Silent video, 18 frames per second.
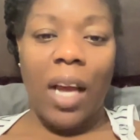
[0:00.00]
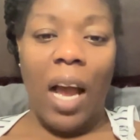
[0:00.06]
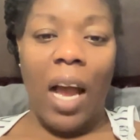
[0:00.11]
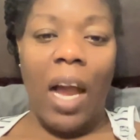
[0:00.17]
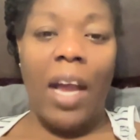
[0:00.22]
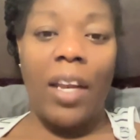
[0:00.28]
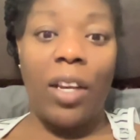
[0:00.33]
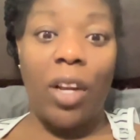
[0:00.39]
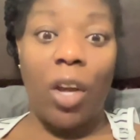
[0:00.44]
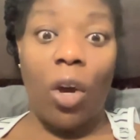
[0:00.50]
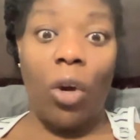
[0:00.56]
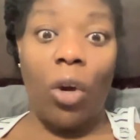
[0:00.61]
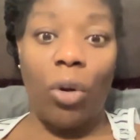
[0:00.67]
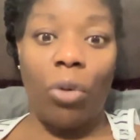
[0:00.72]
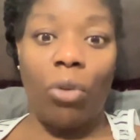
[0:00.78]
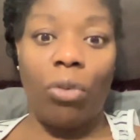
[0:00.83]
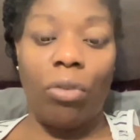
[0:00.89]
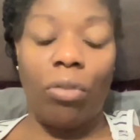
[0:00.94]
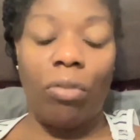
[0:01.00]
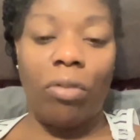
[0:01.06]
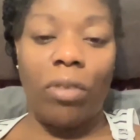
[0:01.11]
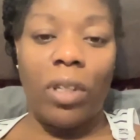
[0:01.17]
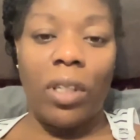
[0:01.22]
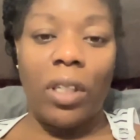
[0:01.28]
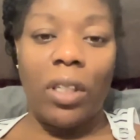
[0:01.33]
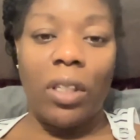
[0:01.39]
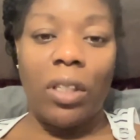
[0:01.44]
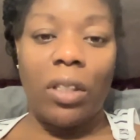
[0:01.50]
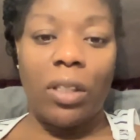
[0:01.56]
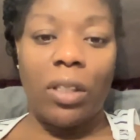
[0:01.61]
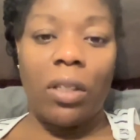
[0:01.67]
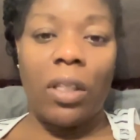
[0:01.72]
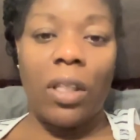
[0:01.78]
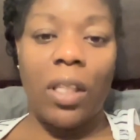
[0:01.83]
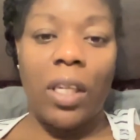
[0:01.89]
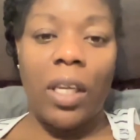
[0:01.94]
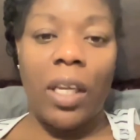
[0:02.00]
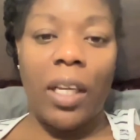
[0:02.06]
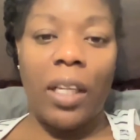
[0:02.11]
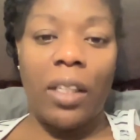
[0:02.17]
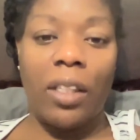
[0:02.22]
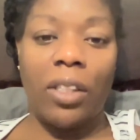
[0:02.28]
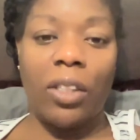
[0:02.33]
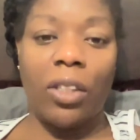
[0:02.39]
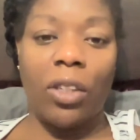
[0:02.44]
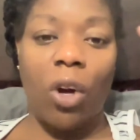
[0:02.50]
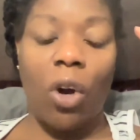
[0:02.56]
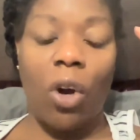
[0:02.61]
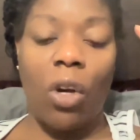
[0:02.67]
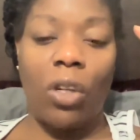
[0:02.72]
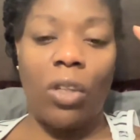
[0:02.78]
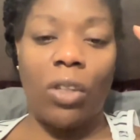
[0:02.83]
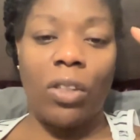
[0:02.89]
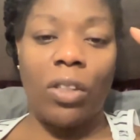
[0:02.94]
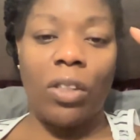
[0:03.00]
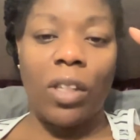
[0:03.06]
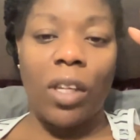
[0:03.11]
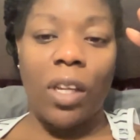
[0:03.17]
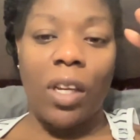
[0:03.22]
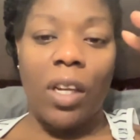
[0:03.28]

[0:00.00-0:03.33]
I know certain things cause